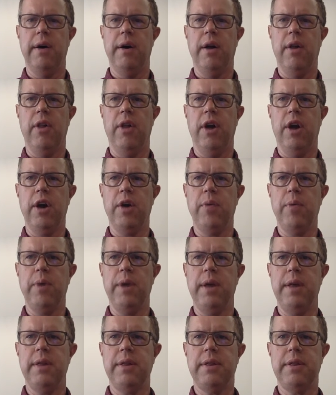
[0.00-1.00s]
Along
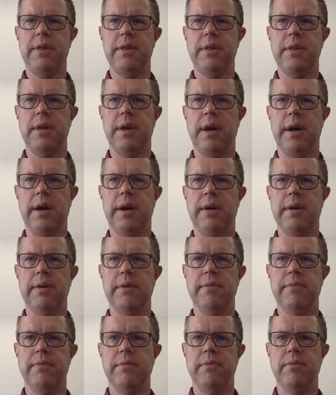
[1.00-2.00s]
with
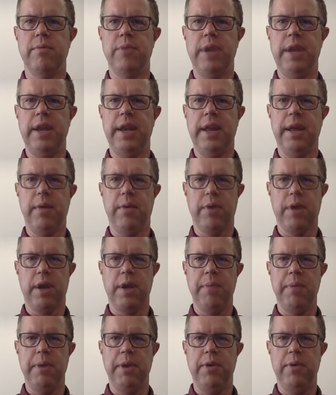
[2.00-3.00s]
reading, we're going
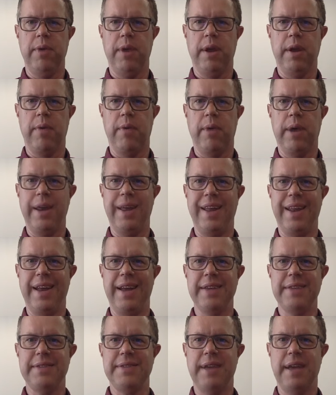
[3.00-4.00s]
to be writing an
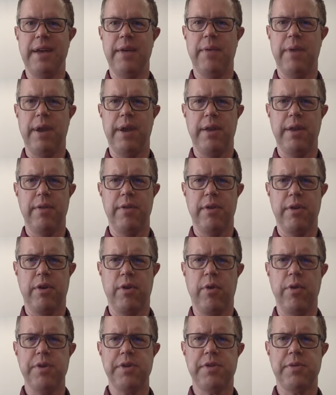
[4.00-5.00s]
essay. The
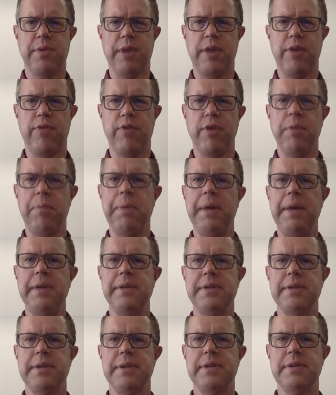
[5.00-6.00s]
goal is to write 3
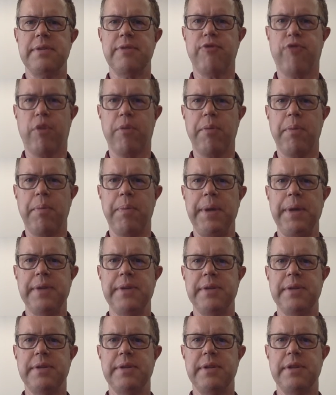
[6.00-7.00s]
pieces, formal
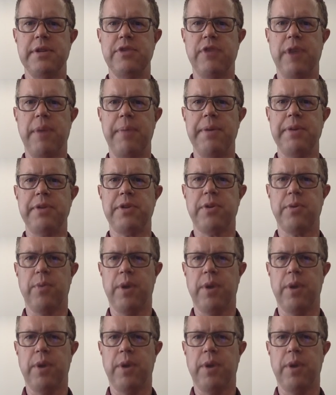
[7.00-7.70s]
pieces this trimester,